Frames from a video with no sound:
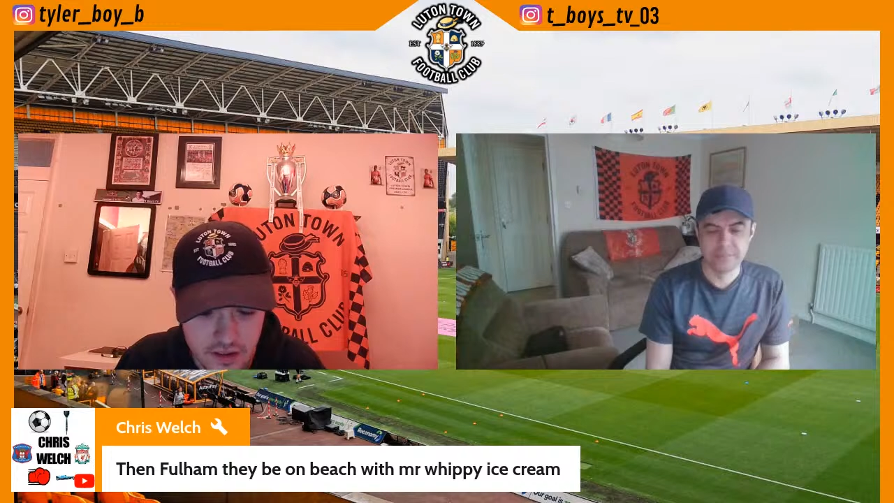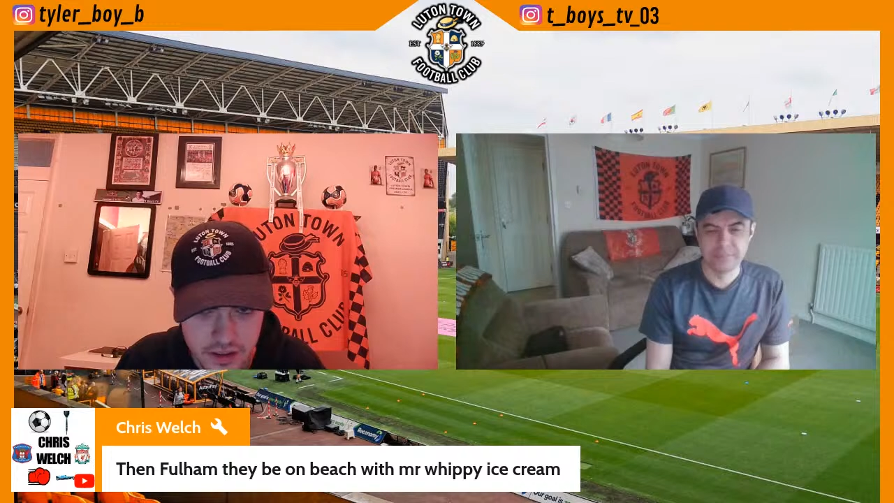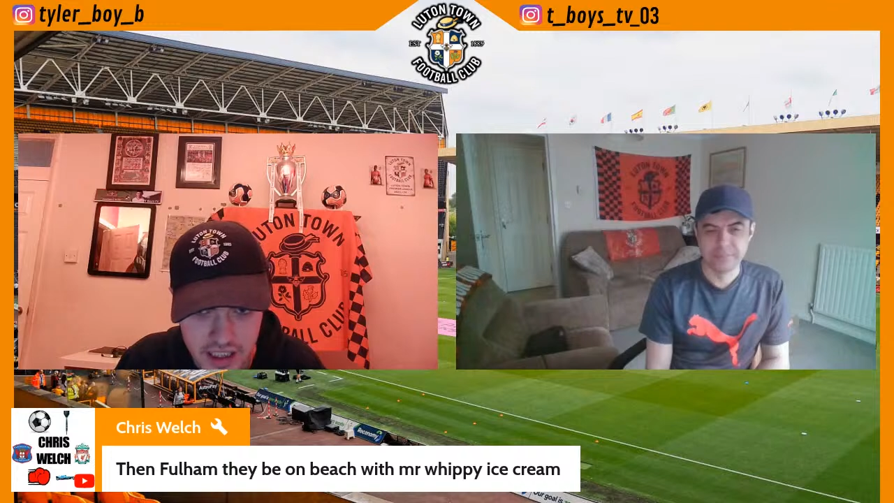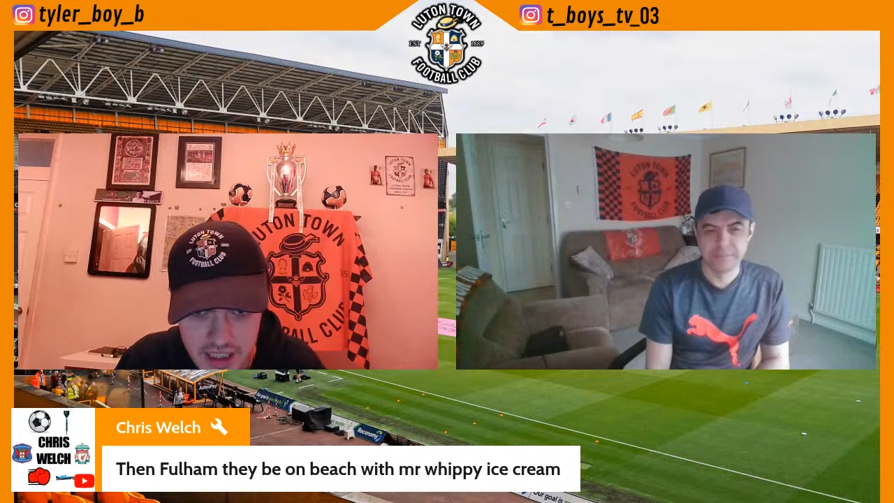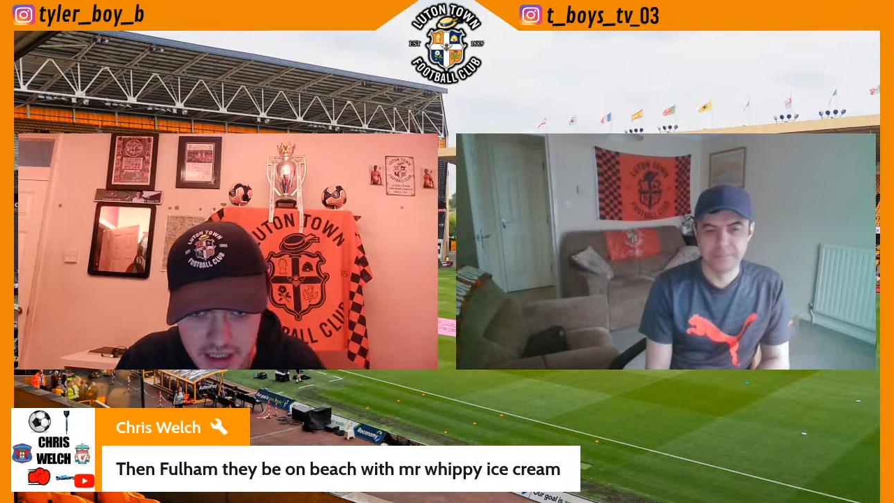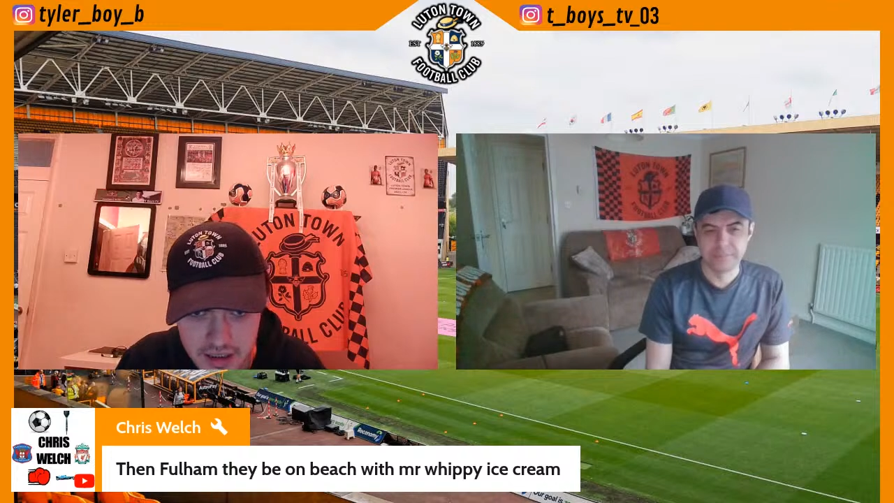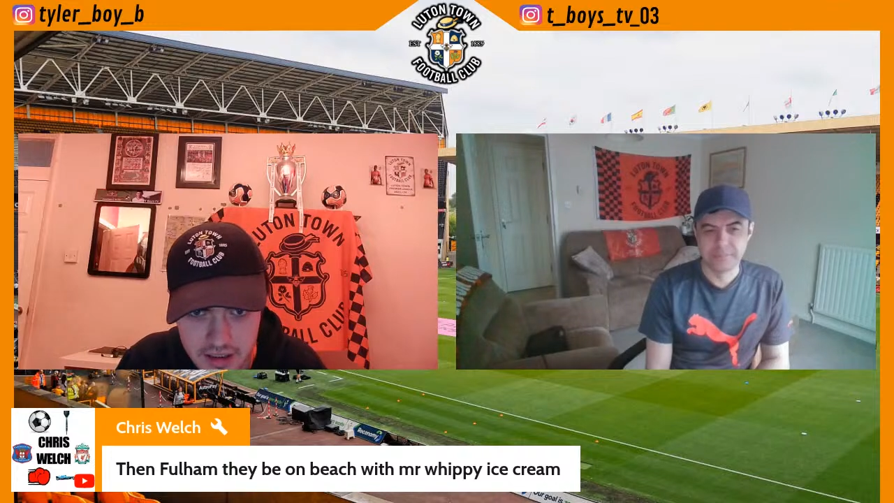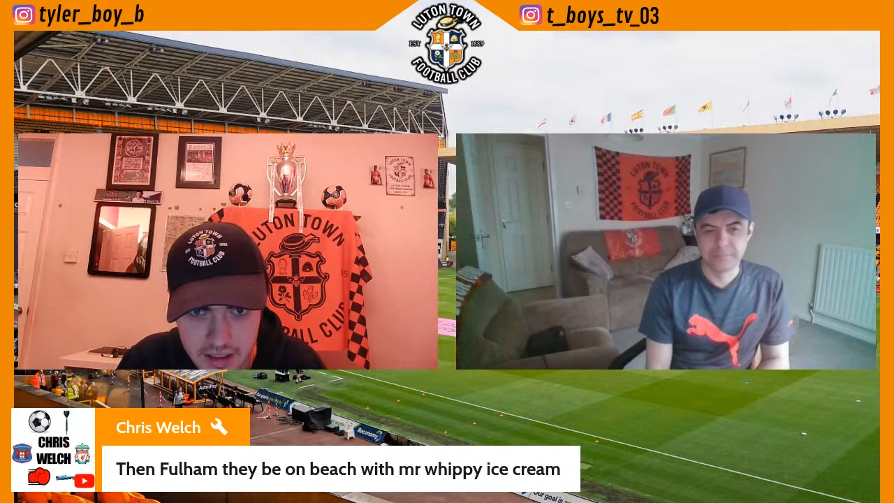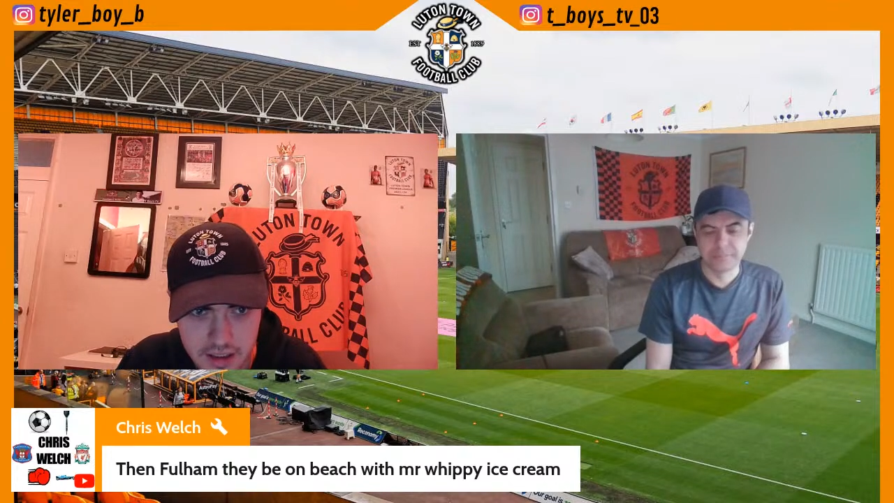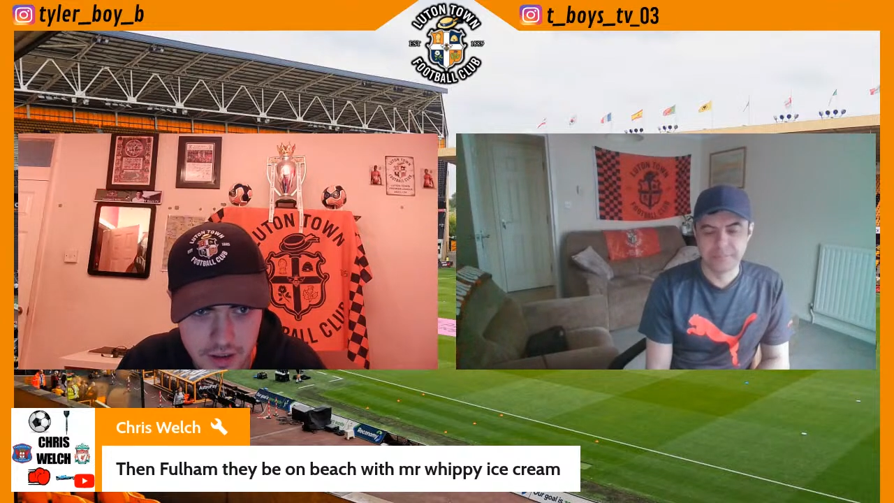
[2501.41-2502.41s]
looking
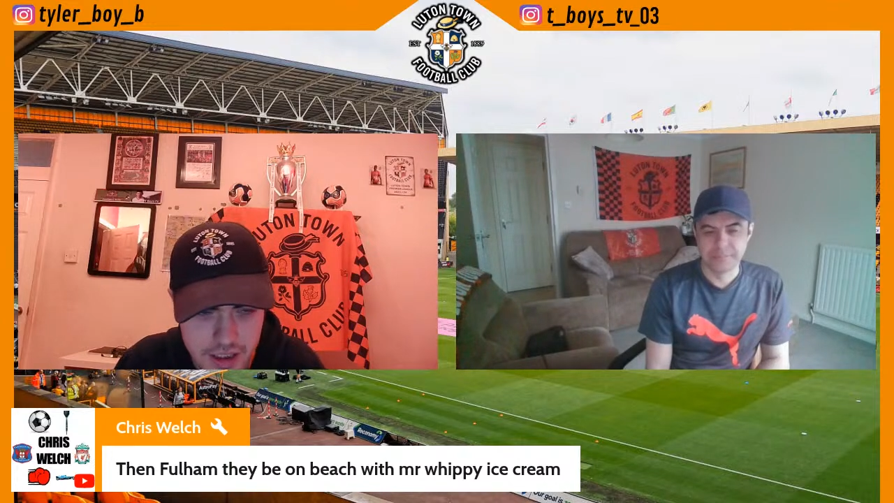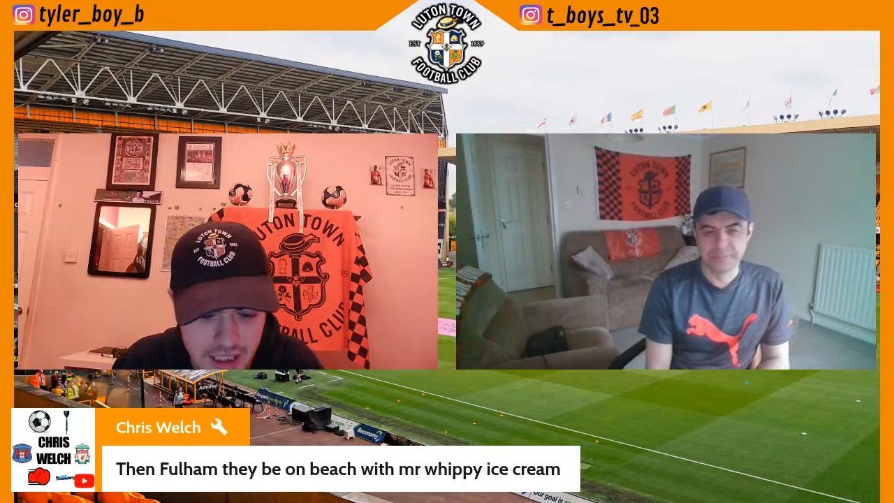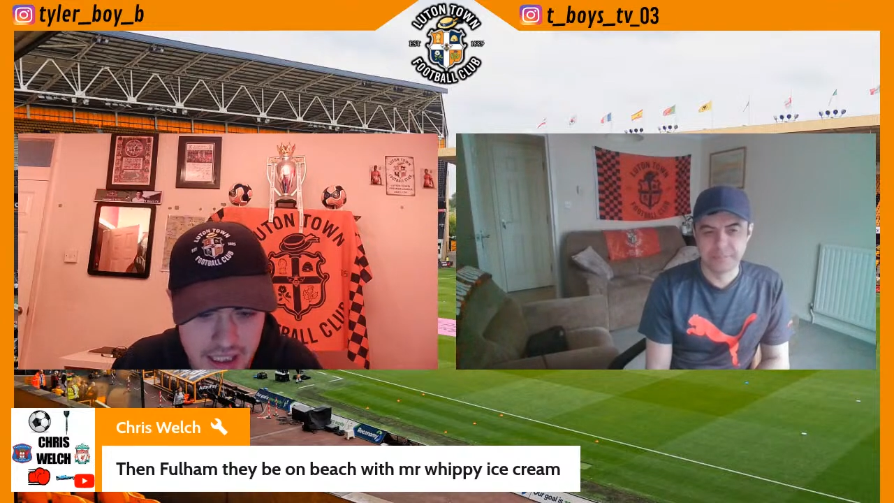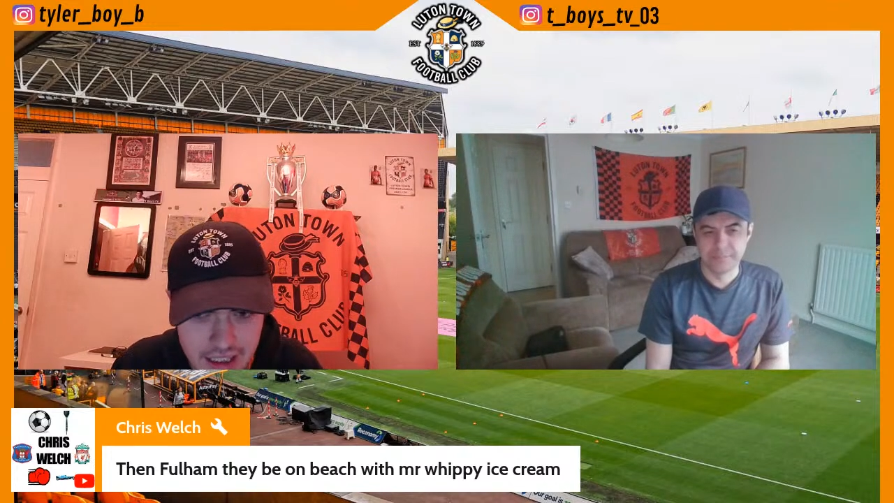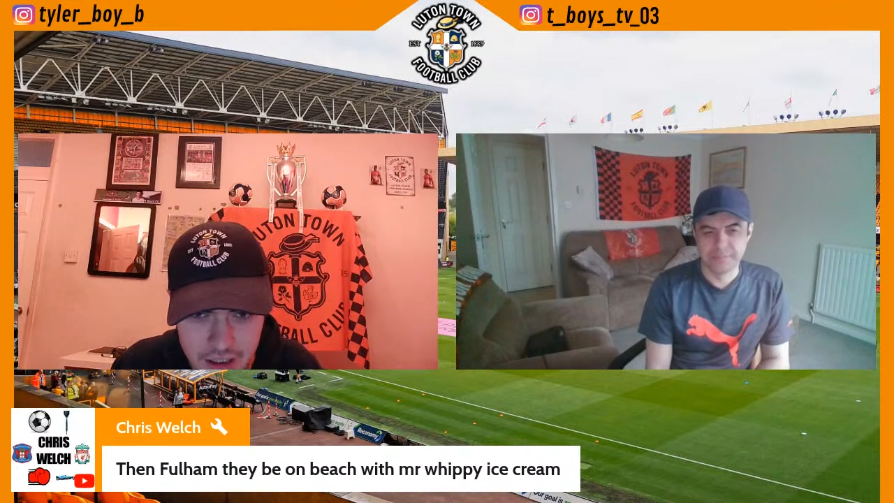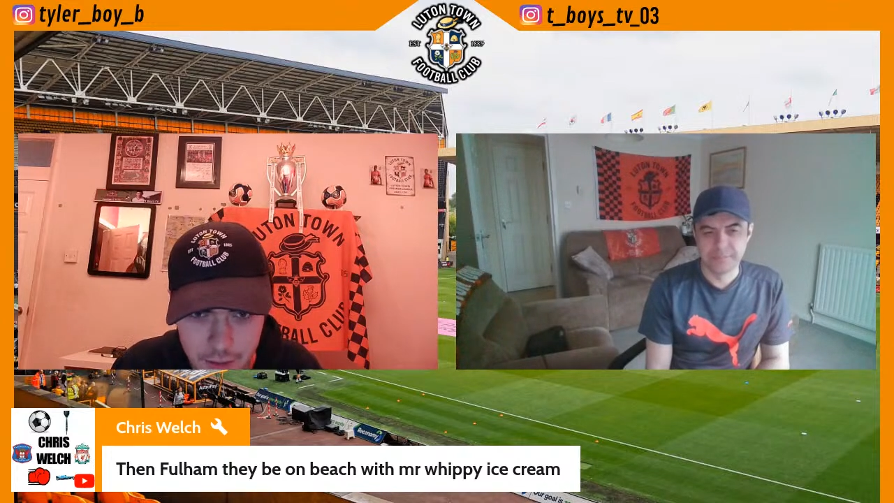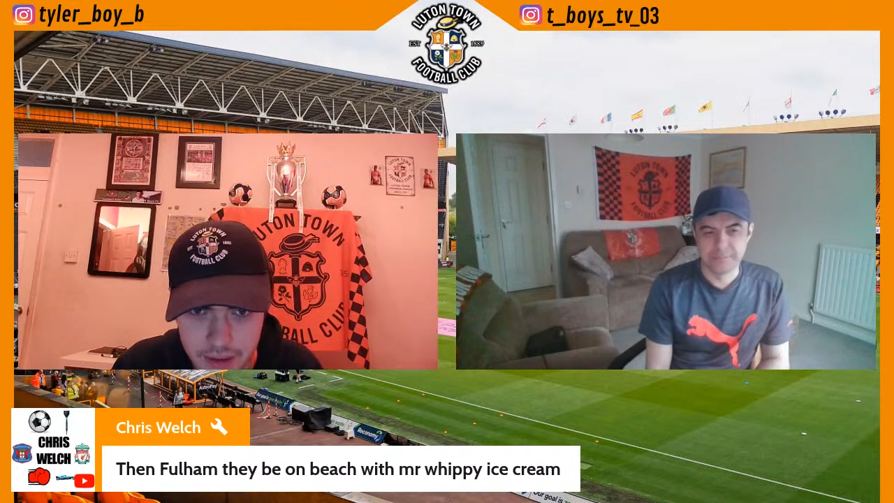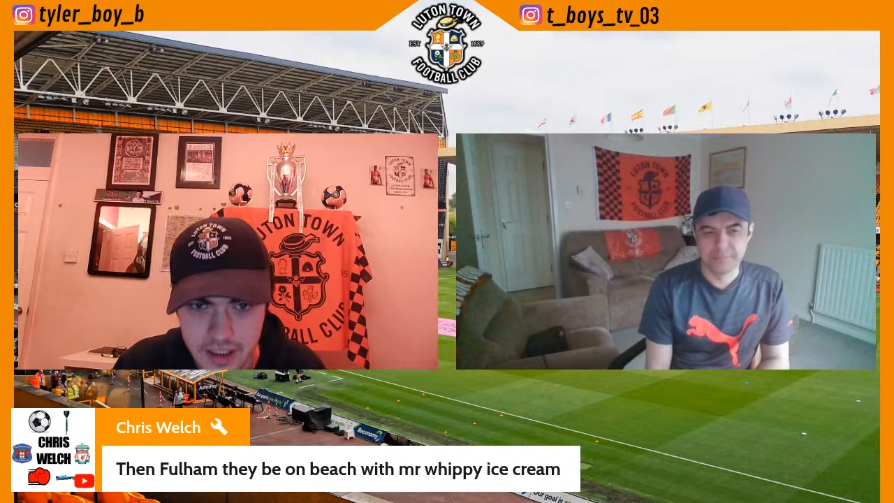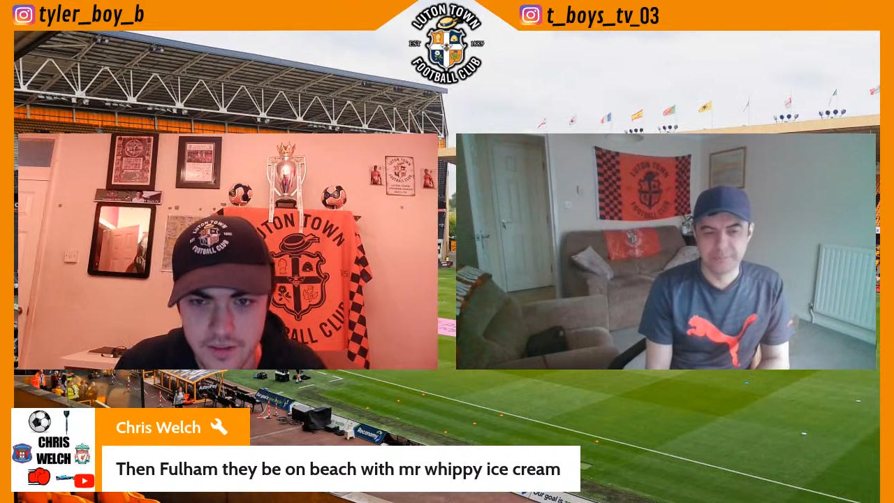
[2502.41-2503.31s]
ahead a little bit.